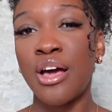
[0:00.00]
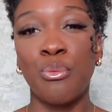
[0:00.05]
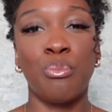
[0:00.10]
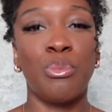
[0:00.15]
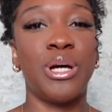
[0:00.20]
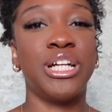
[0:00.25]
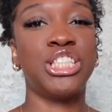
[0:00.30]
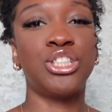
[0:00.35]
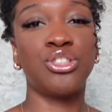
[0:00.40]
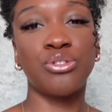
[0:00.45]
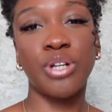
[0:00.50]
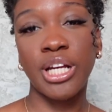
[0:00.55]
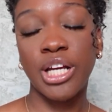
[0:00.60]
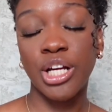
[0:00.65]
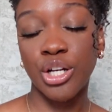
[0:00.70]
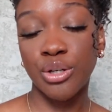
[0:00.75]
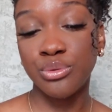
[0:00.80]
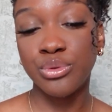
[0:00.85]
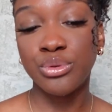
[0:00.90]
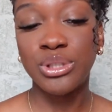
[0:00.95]
my straight
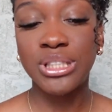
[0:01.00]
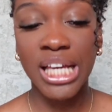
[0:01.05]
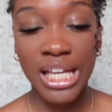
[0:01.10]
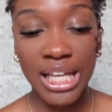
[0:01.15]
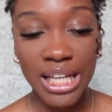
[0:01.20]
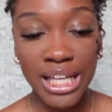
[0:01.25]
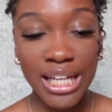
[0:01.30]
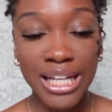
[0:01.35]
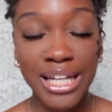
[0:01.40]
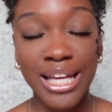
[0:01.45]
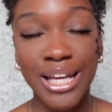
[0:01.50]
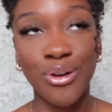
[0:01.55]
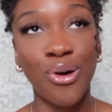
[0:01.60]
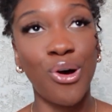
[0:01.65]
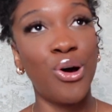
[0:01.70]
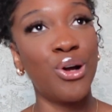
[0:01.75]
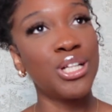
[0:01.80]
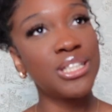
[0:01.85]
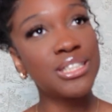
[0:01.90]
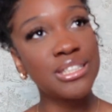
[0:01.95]
hair routine, and
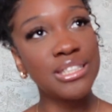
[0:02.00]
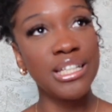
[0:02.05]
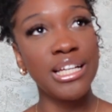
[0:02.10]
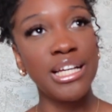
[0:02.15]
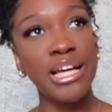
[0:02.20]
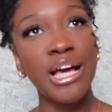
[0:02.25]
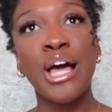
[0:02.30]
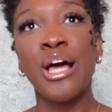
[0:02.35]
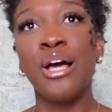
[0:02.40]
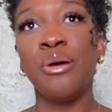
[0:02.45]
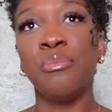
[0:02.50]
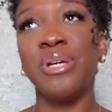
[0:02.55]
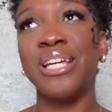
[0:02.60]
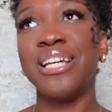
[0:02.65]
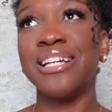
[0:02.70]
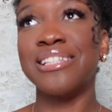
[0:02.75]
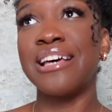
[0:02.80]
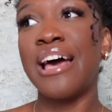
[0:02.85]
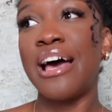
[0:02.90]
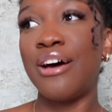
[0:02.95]
honestly,
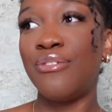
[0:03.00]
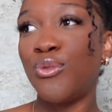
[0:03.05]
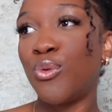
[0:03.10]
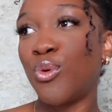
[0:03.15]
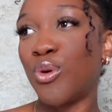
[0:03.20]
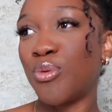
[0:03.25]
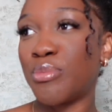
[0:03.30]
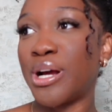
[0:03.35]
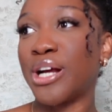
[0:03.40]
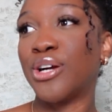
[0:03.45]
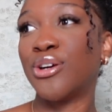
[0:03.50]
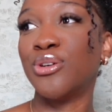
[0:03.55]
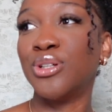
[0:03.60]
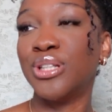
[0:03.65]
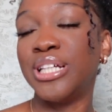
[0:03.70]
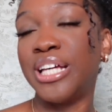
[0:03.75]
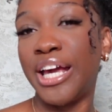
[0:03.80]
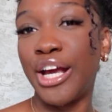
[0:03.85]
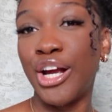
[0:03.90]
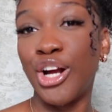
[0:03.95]
because I haven't worn my
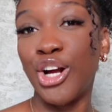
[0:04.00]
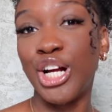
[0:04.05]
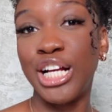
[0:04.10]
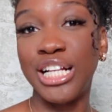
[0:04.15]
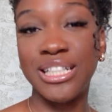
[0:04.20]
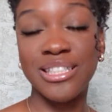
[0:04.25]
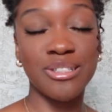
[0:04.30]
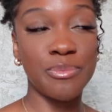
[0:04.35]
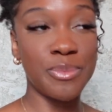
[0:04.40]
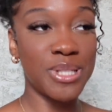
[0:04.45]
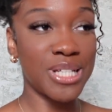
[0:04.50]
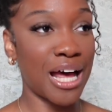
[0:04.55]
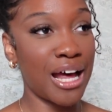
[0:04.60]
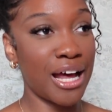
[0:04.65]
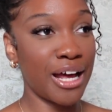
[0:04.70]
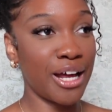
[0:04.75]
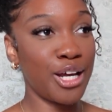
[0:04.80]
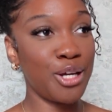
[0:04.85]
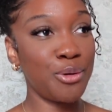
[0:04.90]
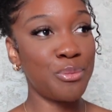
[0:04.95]
curly hair in some
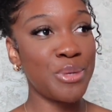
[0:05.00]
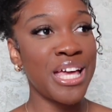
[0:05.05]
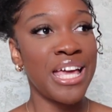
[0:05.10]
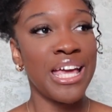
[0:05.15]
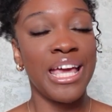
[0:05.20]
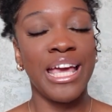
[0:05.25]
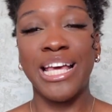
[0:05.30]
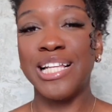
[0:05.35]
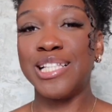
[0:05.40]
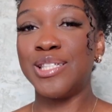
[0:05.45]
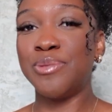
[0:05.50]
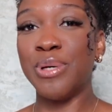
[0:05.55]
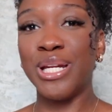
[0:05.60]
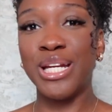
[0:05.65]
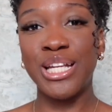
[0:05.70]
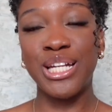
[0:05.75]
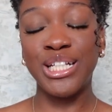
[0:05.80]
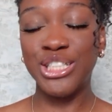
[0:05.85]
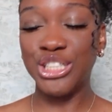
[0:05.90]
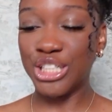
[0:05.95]
time, it's been
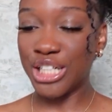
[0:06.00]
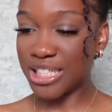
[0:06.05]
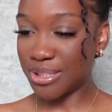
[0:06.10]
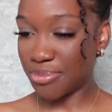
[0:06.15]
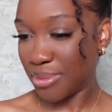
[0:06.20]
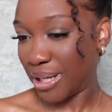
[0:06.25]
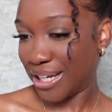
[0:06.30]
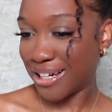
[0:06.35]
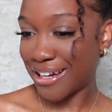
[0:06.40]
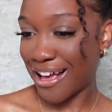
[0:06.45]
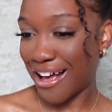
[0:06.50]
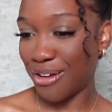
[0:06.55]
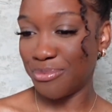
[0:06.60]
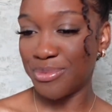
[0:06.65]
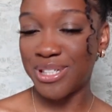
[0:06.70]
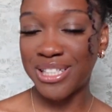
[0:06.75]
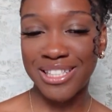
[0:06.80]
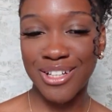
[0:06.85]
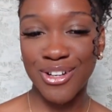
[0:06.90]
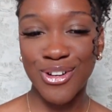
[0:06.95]
an adjustment. I'm
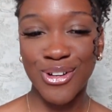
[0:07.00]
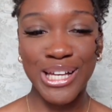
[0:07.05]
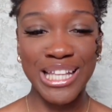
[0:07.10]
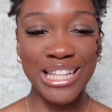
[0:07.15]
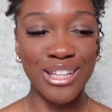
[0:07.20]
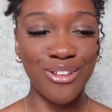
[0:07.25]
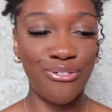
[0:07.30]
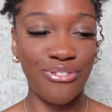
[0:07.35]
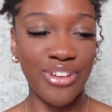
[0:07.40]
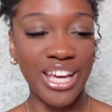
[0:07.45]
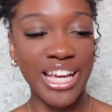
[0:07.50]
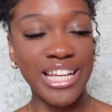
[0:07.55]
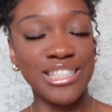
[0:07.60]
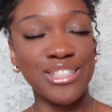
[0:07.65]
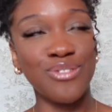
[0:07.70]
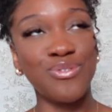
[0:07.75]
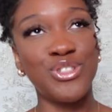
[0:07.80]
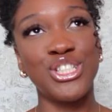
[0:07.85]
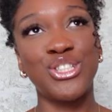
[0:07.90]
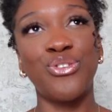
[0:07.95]
still in the phase
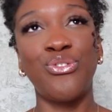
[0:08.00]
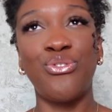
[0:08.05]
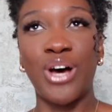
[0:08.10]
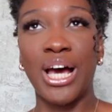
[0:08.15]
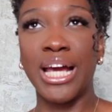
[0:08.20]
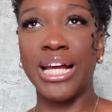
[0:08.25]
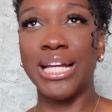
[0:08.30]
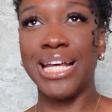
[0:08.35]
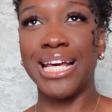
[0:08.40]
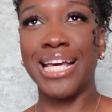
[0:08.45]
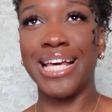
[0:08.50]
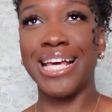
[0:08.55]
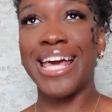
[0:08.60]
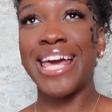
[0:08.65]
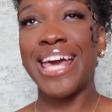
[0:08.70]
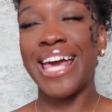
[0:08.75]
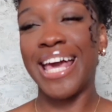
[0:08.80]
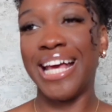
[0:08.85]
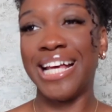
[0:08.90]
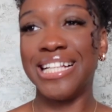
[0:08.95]
of just finding
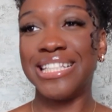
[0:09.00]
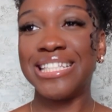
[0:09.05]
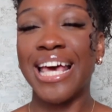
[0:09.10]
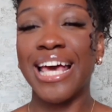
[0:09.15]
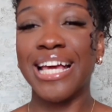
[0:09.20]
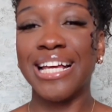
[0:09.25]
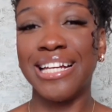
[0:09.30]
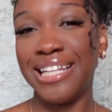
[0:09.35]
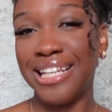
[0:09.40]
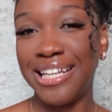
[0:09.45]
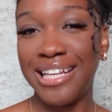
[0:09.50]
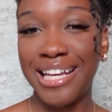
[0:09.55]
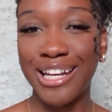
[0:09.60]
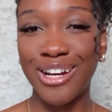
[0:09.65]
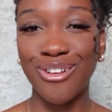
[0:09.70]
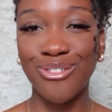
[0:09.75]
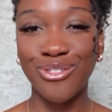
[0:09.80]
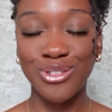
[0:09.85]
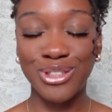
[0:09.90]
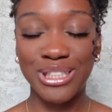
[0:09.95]
a technique and
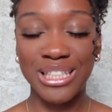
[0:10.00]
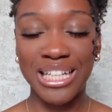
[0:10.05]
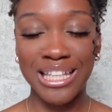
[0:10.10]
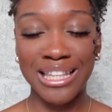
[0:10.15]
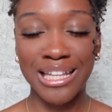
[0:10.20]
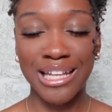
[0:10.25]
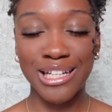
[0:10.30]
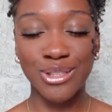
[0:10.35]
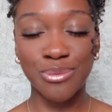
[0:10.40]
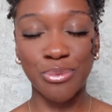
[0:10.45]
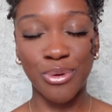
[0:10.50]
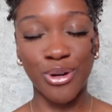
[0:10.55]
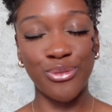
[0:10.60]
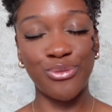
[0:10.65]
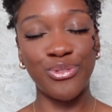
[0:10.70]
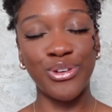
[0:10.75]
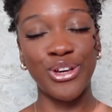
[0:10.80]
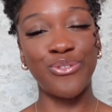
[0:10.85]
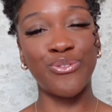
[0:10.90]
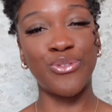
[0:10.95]
a routine that is
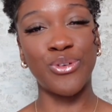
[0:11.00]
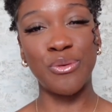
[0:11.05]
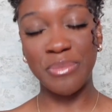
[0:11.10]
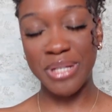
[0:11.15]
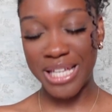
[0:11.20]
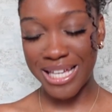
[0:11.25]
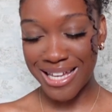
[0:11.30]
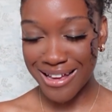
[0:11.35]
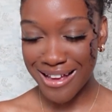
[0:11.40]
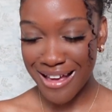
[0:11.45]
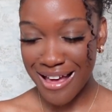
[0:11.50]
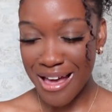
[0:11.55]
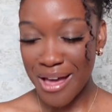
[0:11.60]
perfect for me.